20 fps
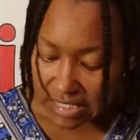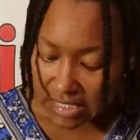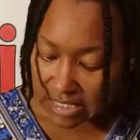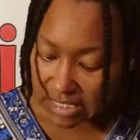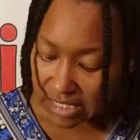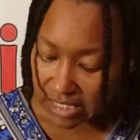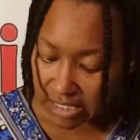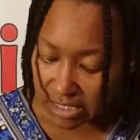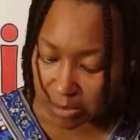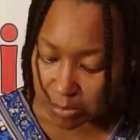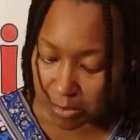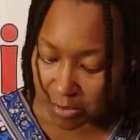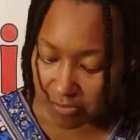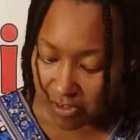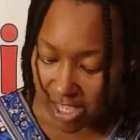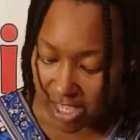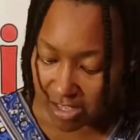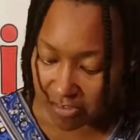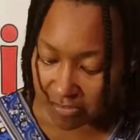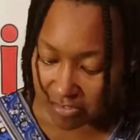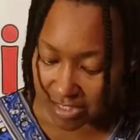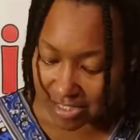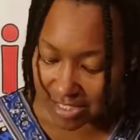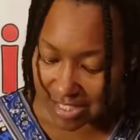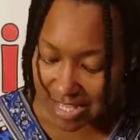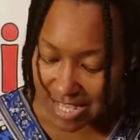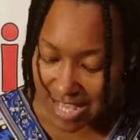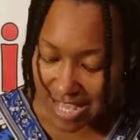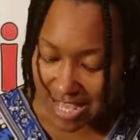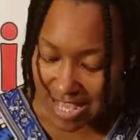The kingdom of
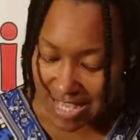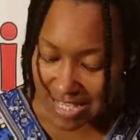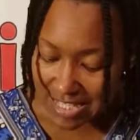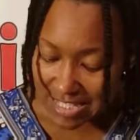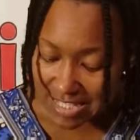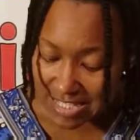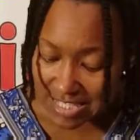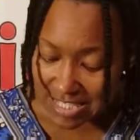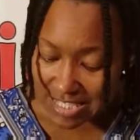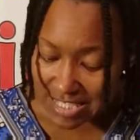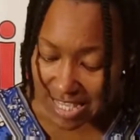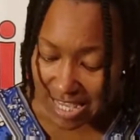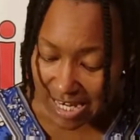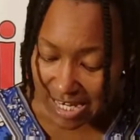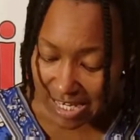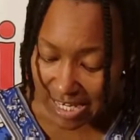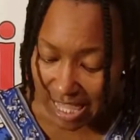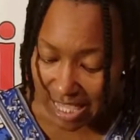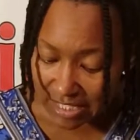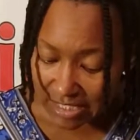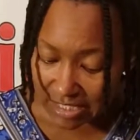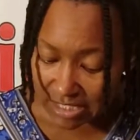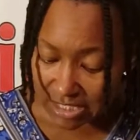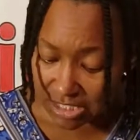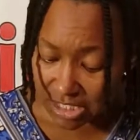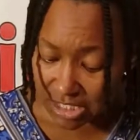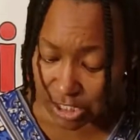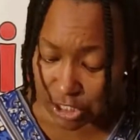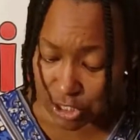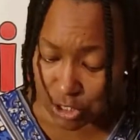heaven is
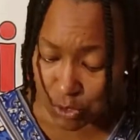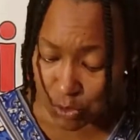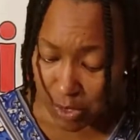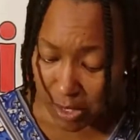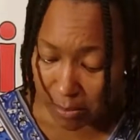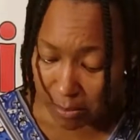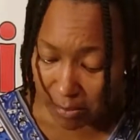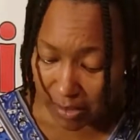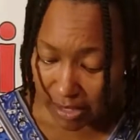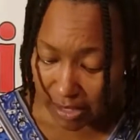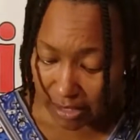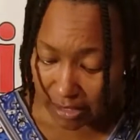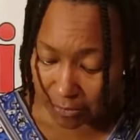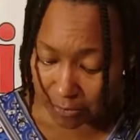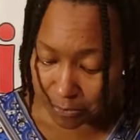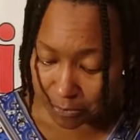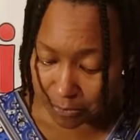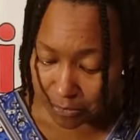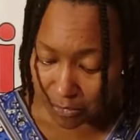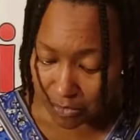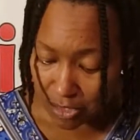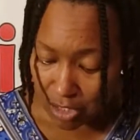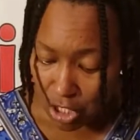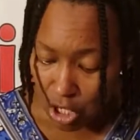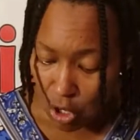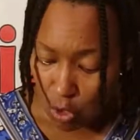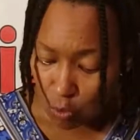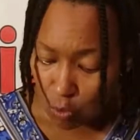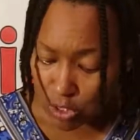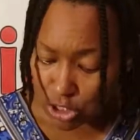likened unto a man,
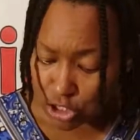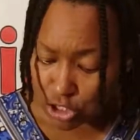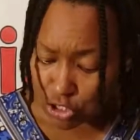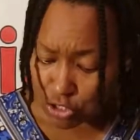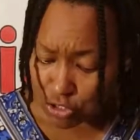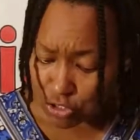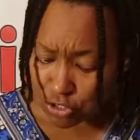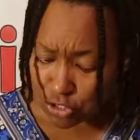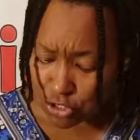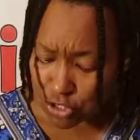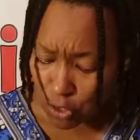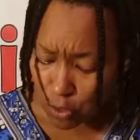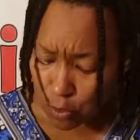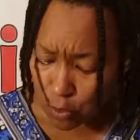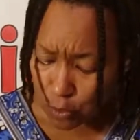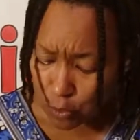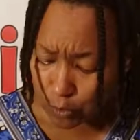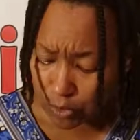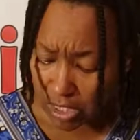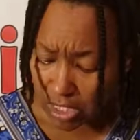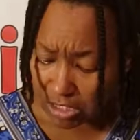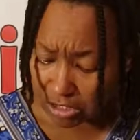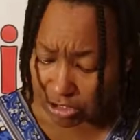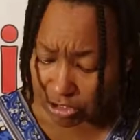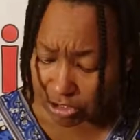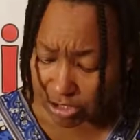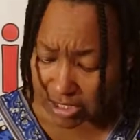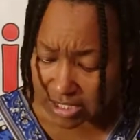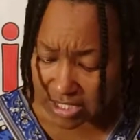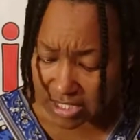which sowed
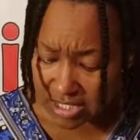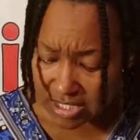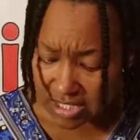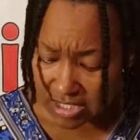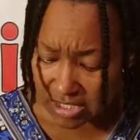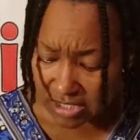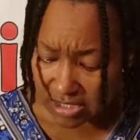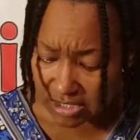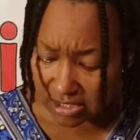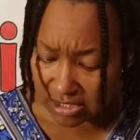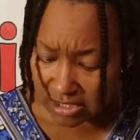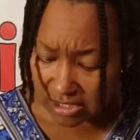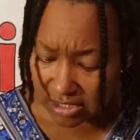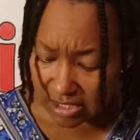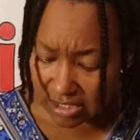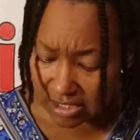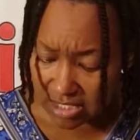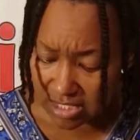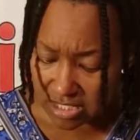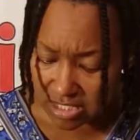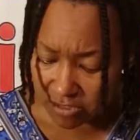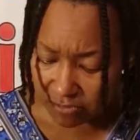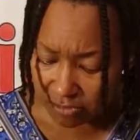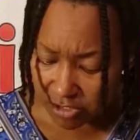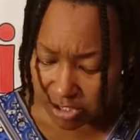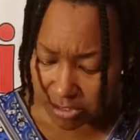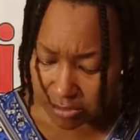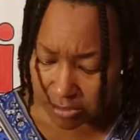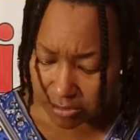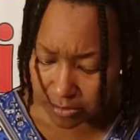good seed in his
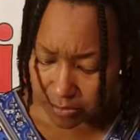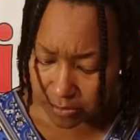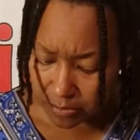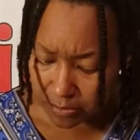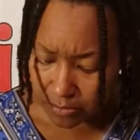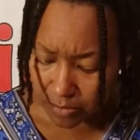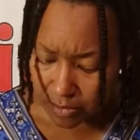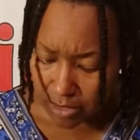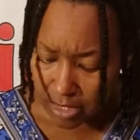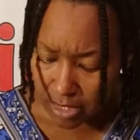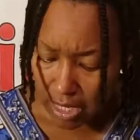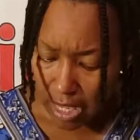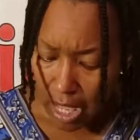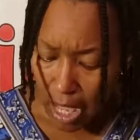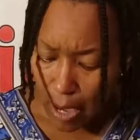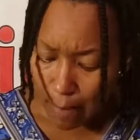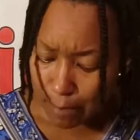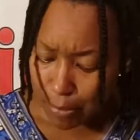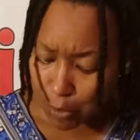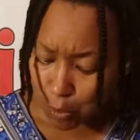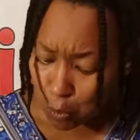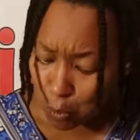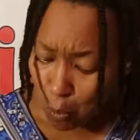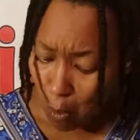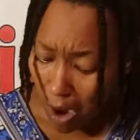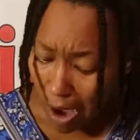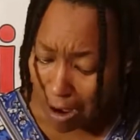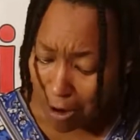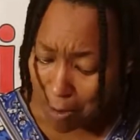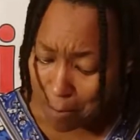field. But
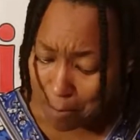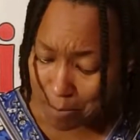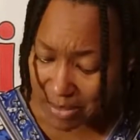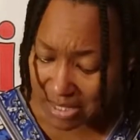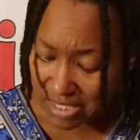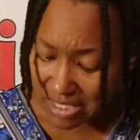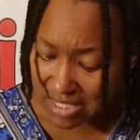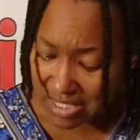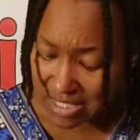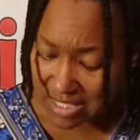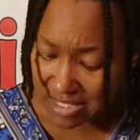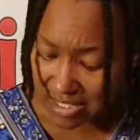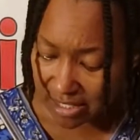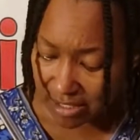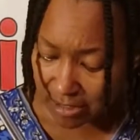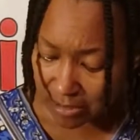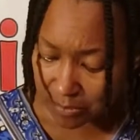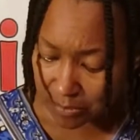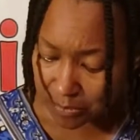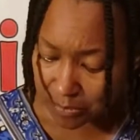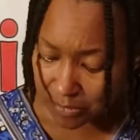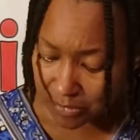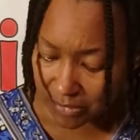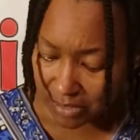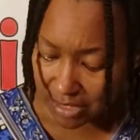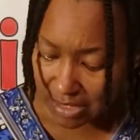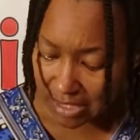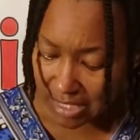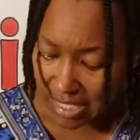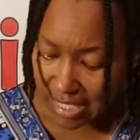while men slept,
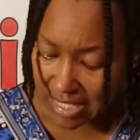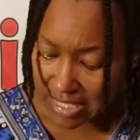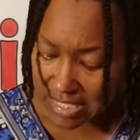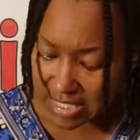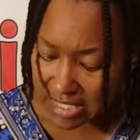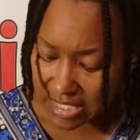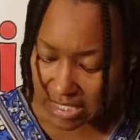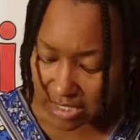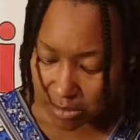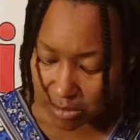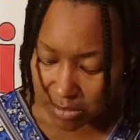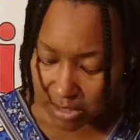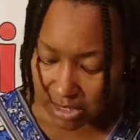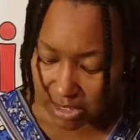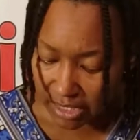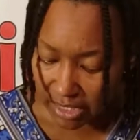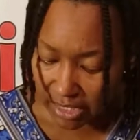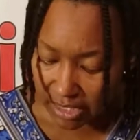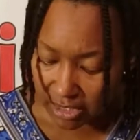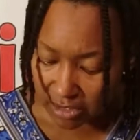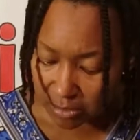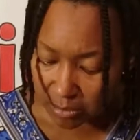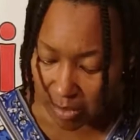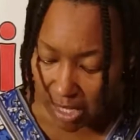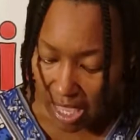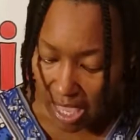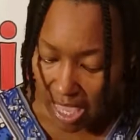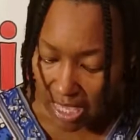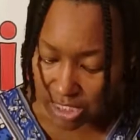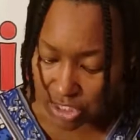his enemy
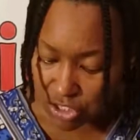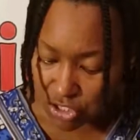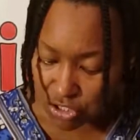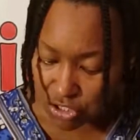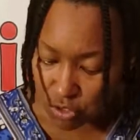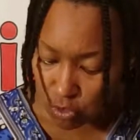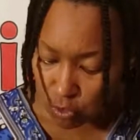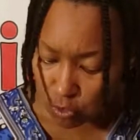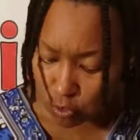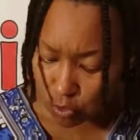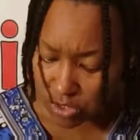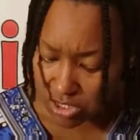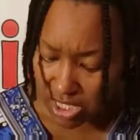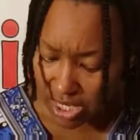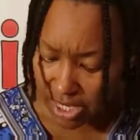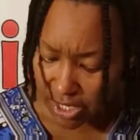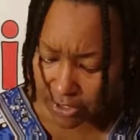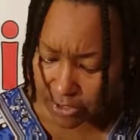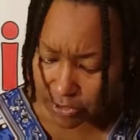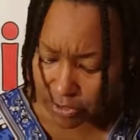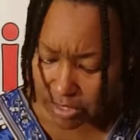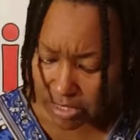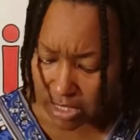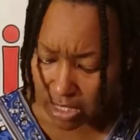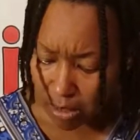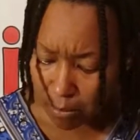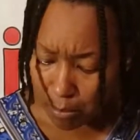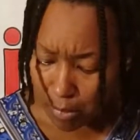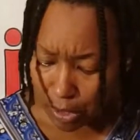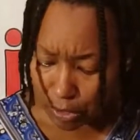came and sowed tares
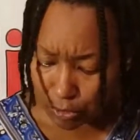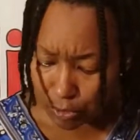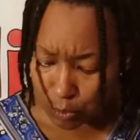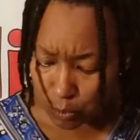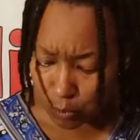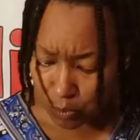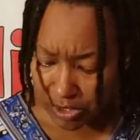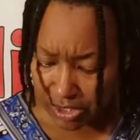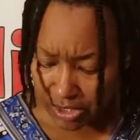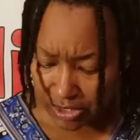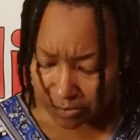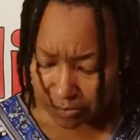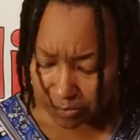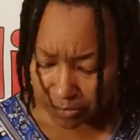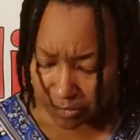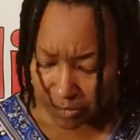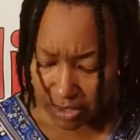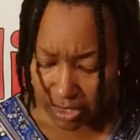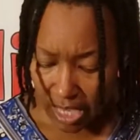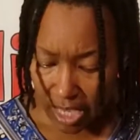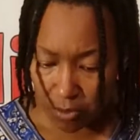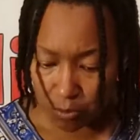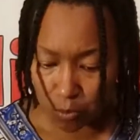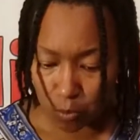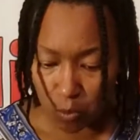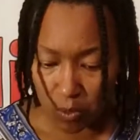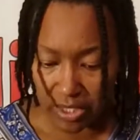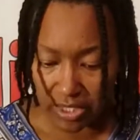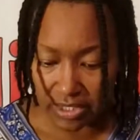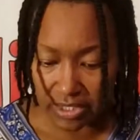among the wheat
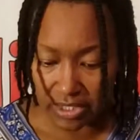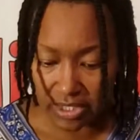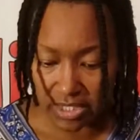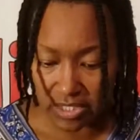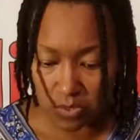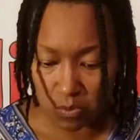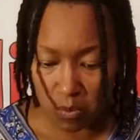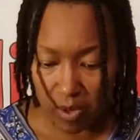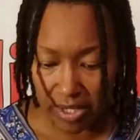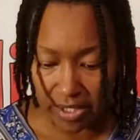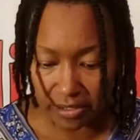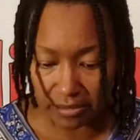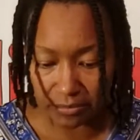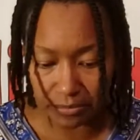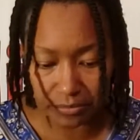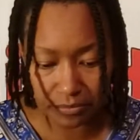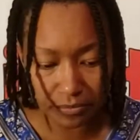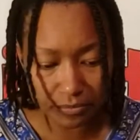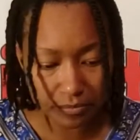and went his way.